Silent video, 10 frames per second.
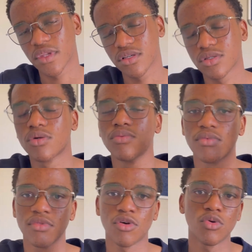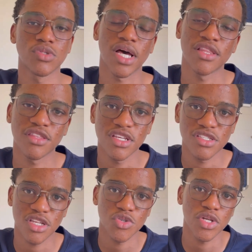So those are the things
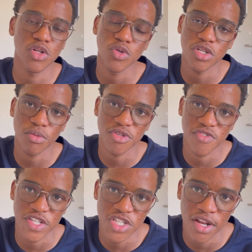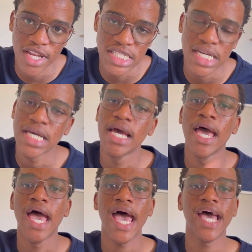that you include in your motivational letter.
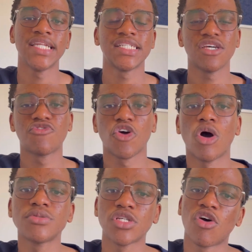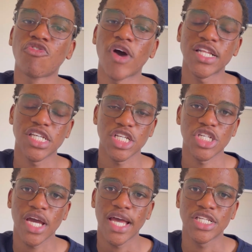And if the option of
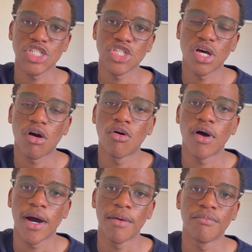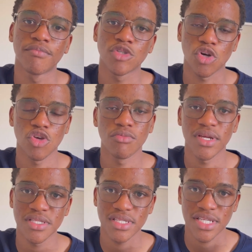attaching additional
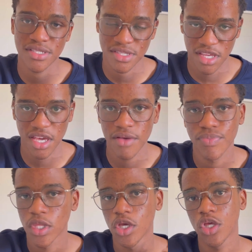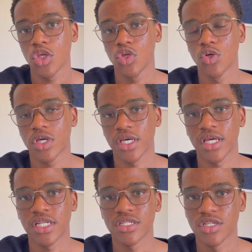documents is there, you
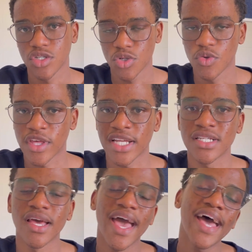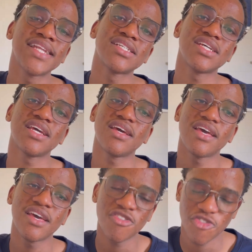could do that. And
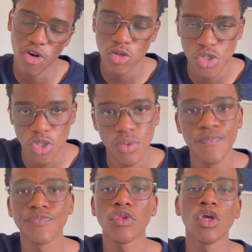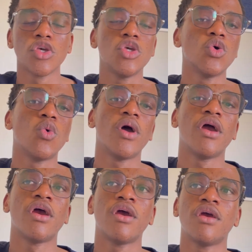if also you
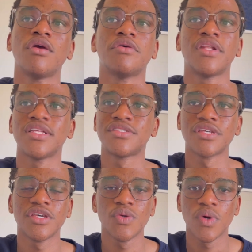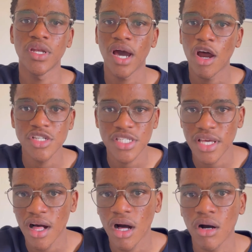were, let's say you were in
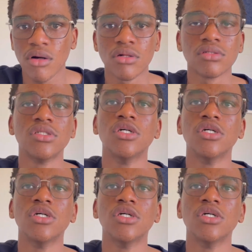RCL,